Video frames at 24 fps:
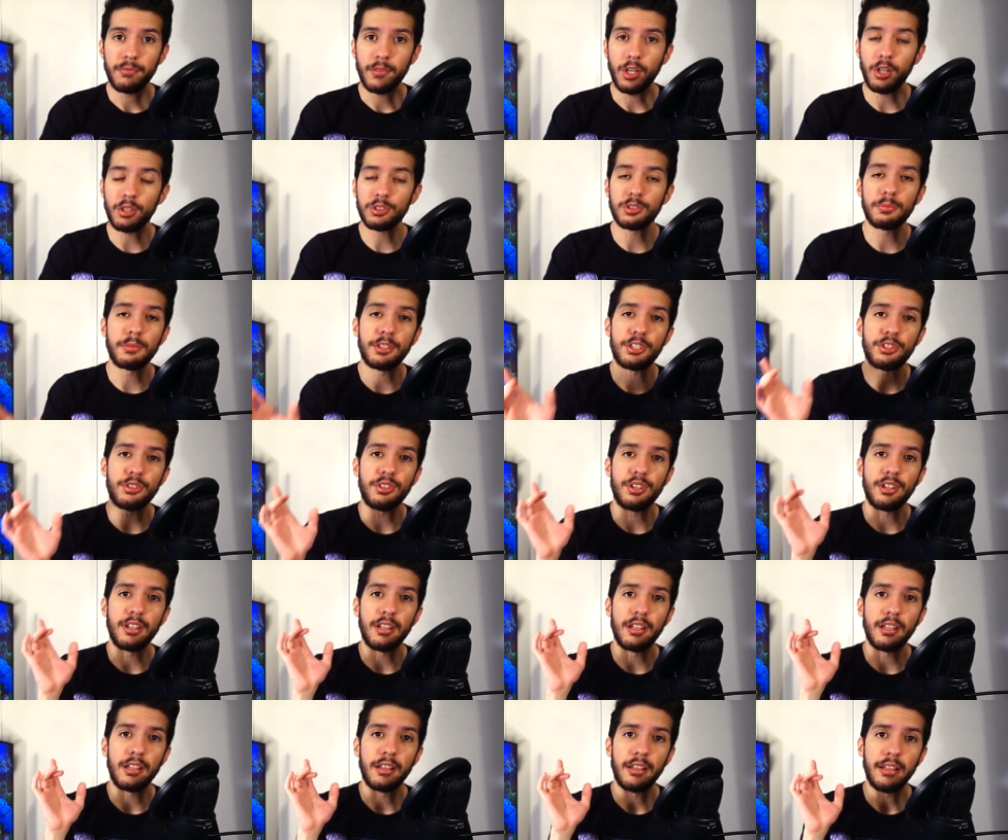Also, make sure
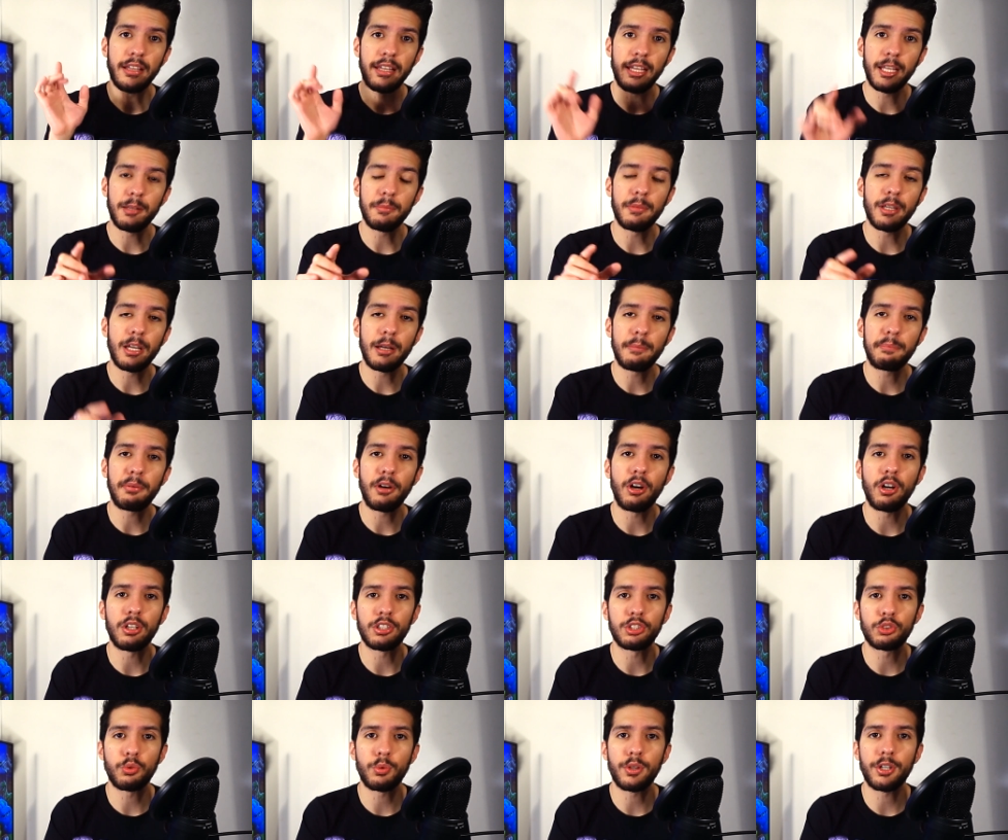to hit me up
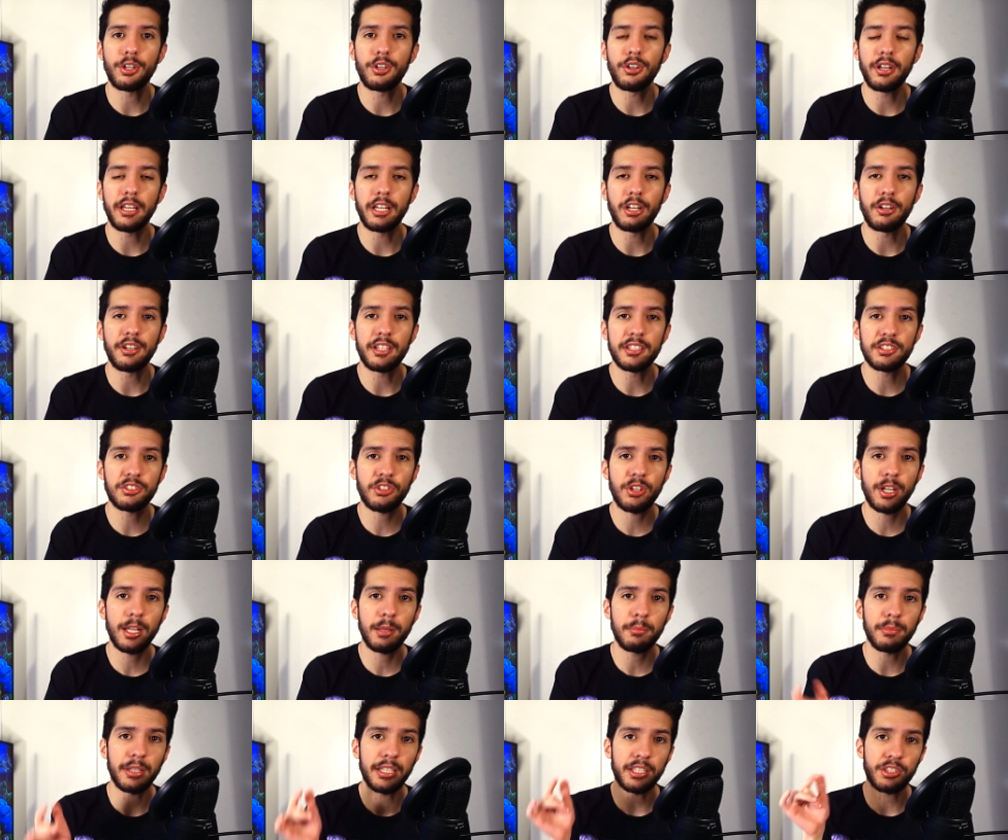on Twitter and on
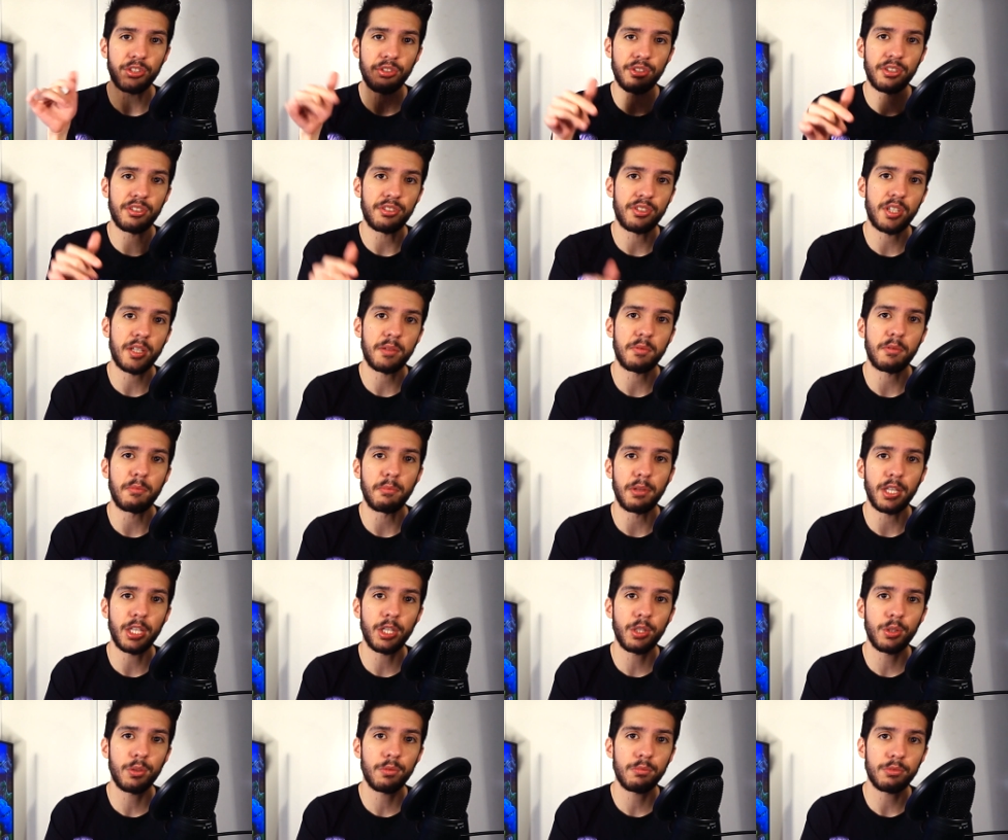Instagram. Links are in the description
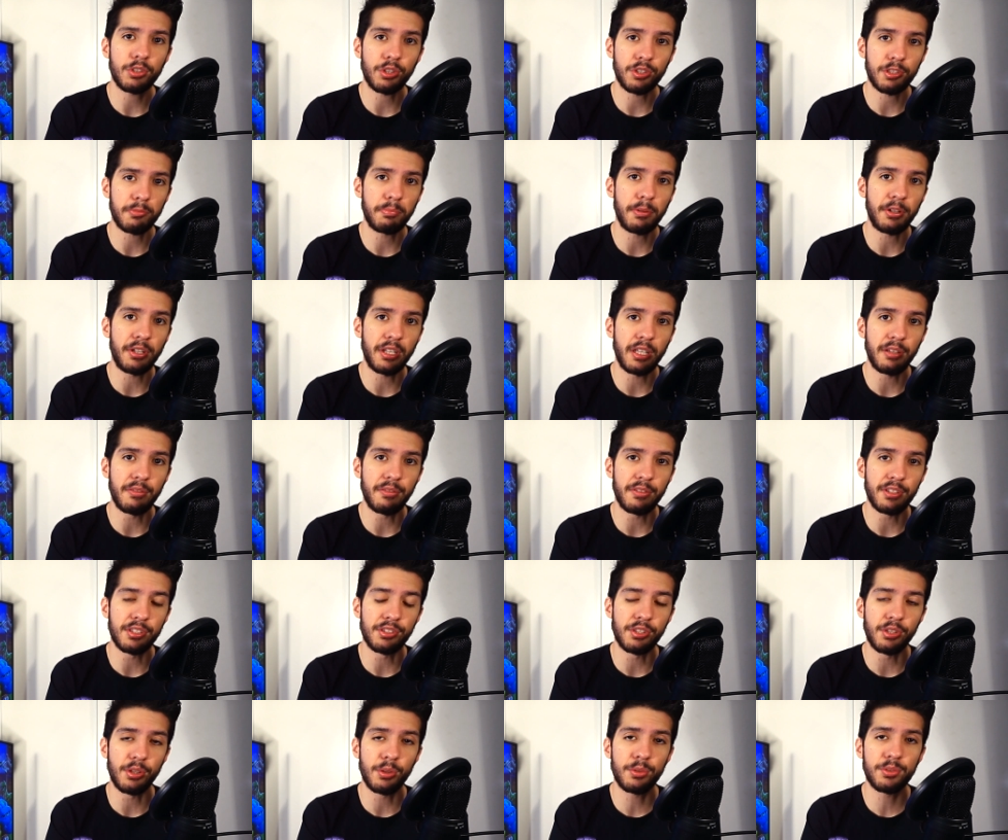below. DarkSpiderDavid
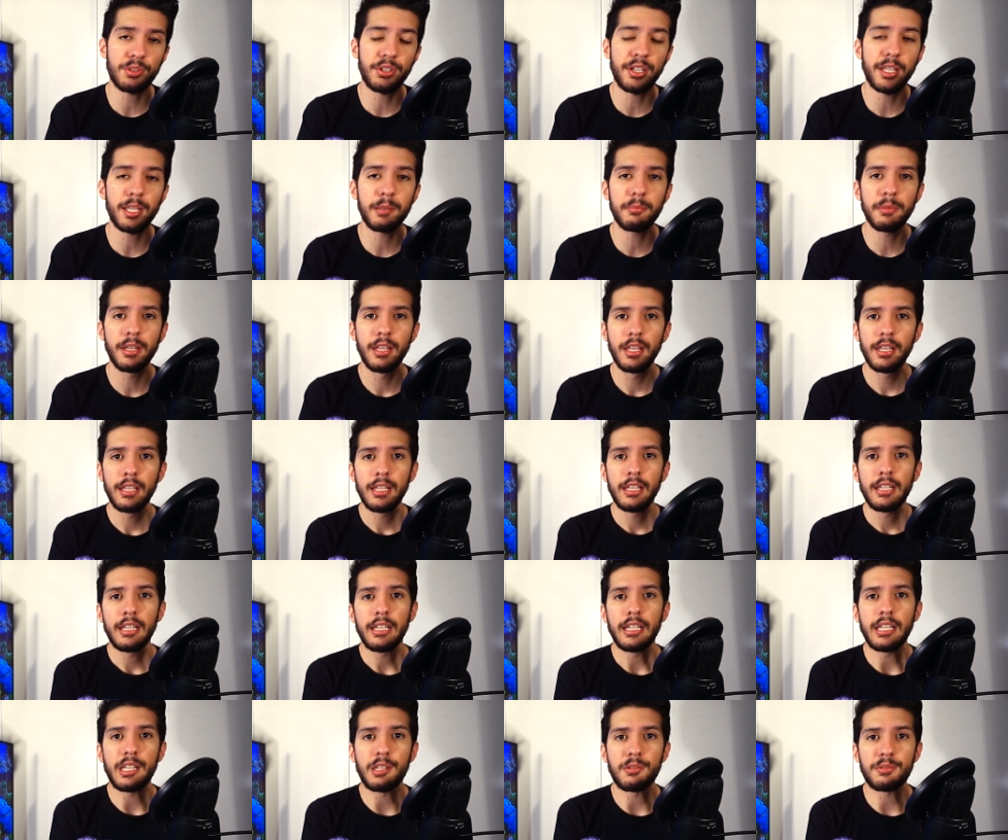is the username,
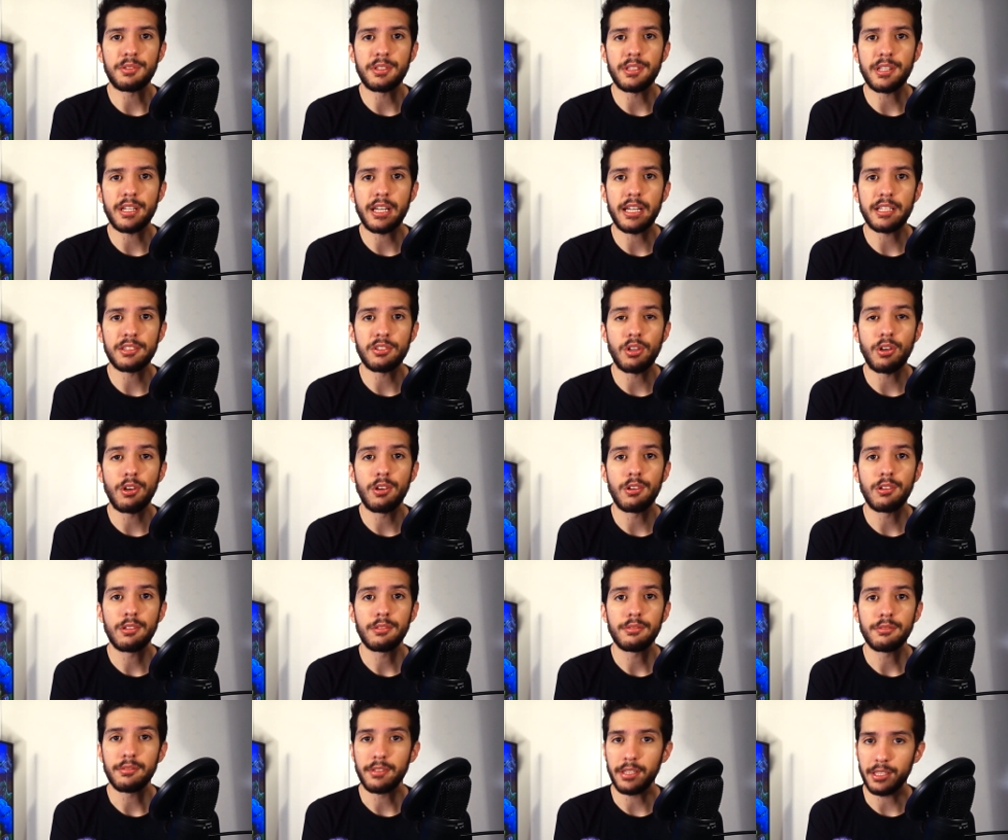and I'll see you guys all
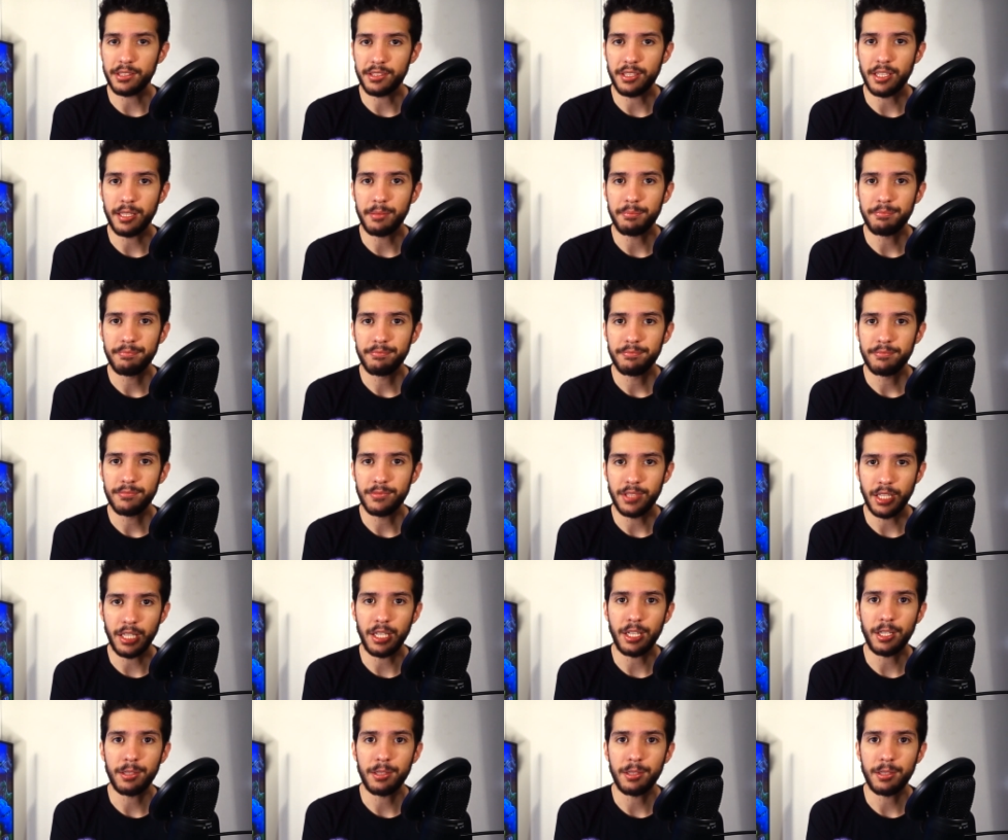next time. Take